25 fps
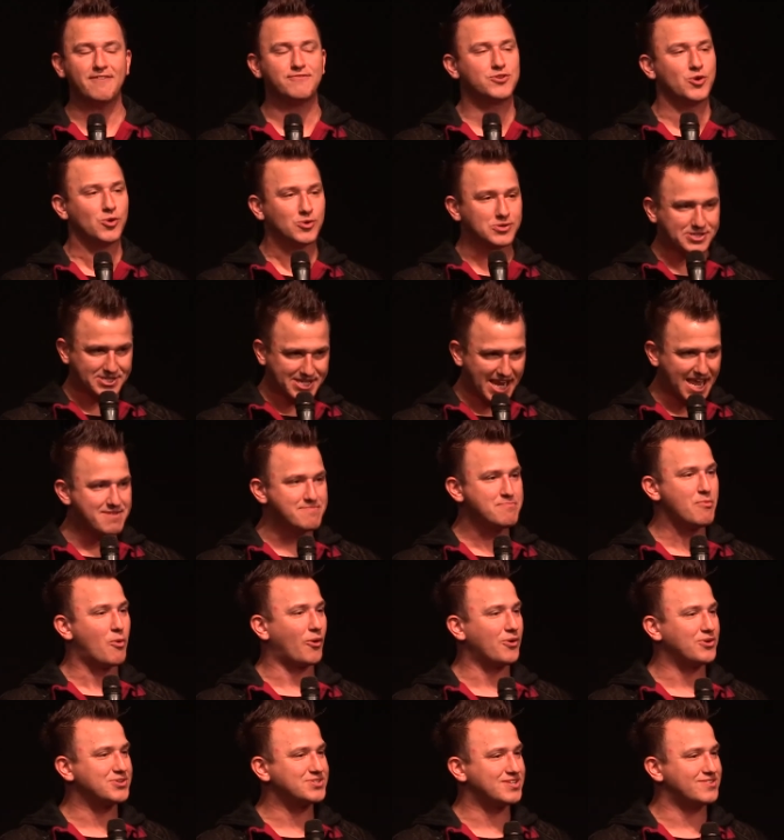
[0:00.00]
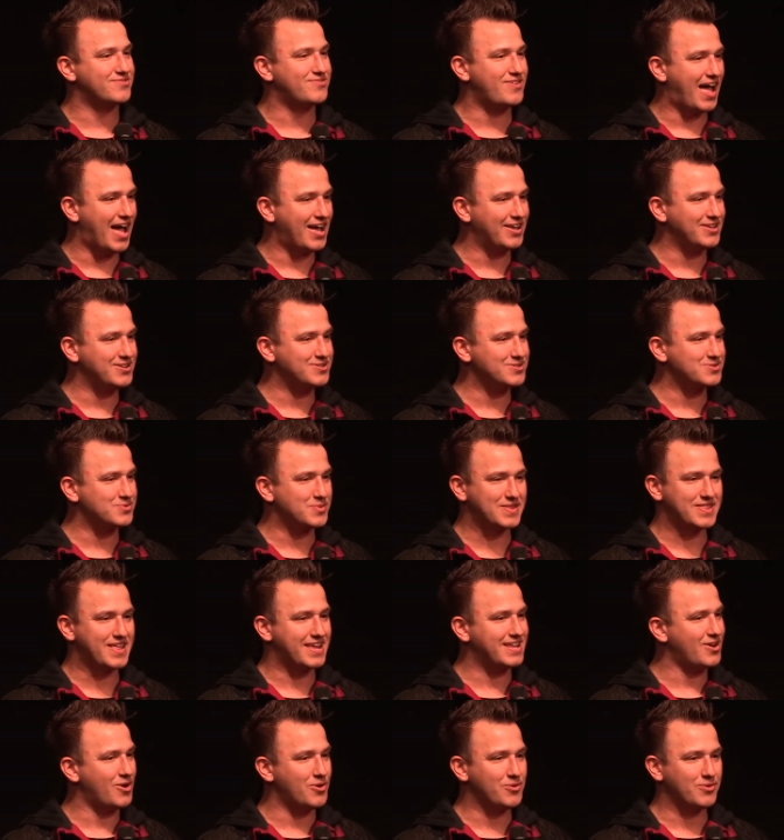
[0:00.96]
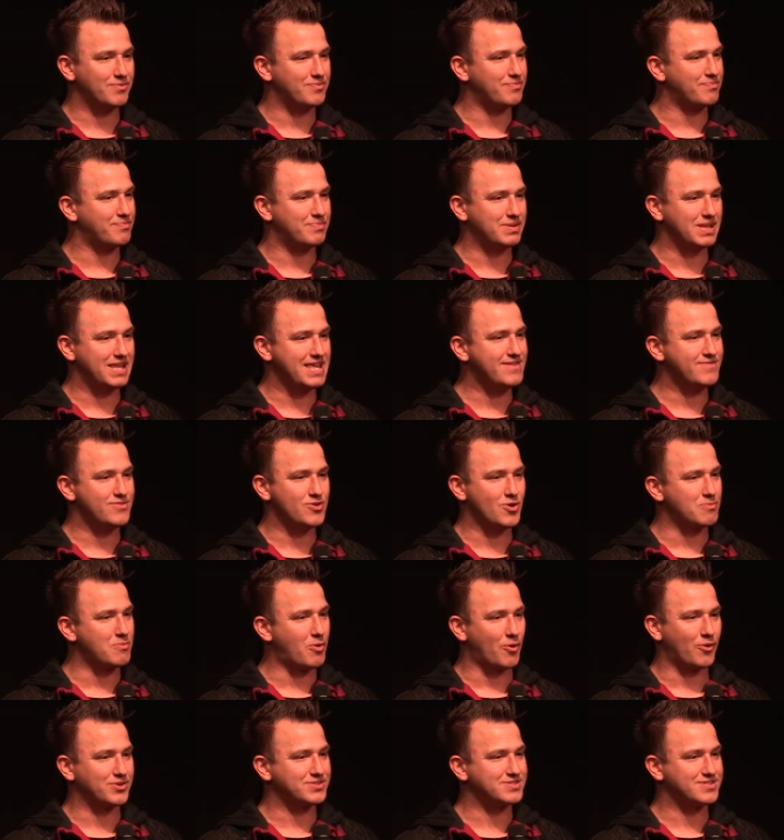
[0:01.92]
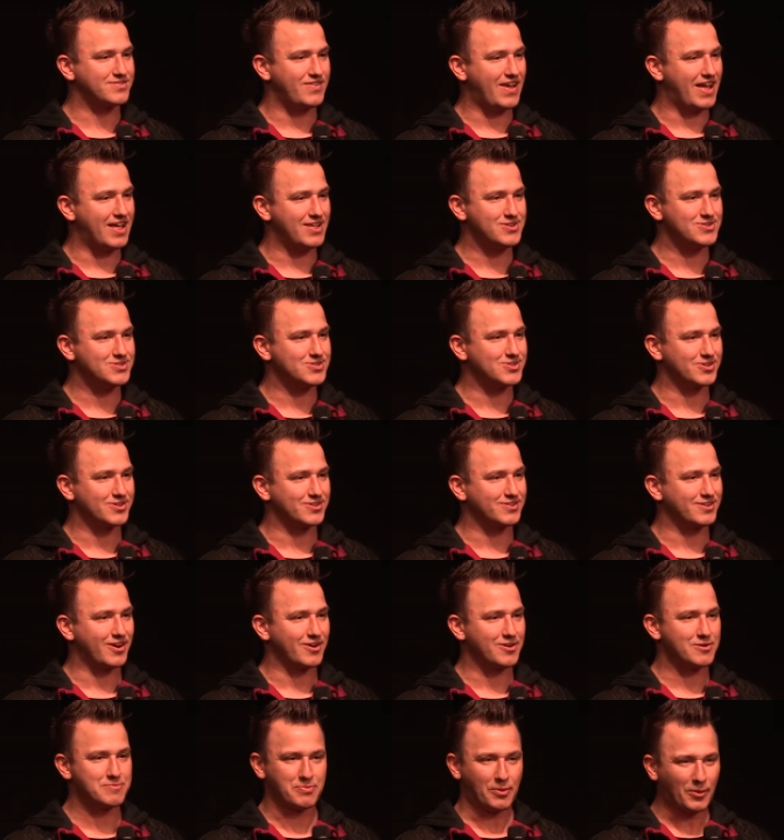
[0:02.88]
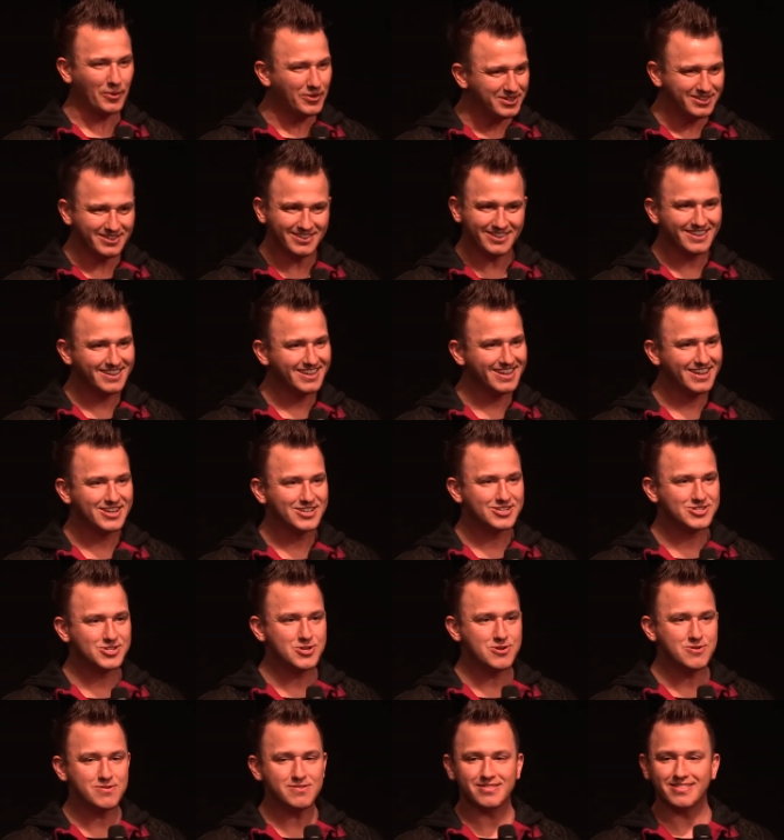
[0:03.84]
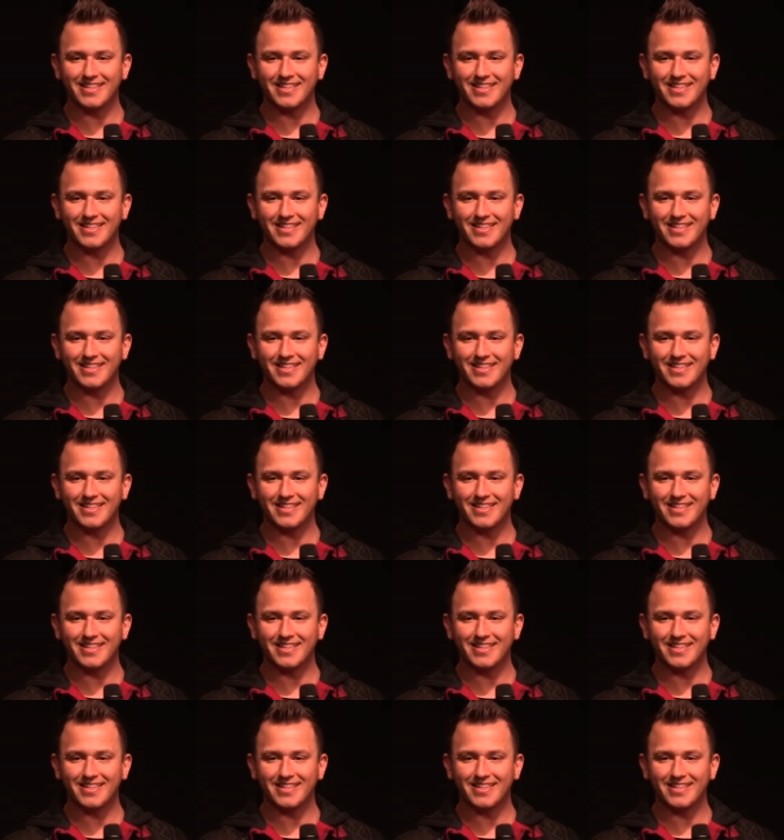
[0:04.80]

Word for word: your same morals and values when they don't believe your morals and values are, are important? Do you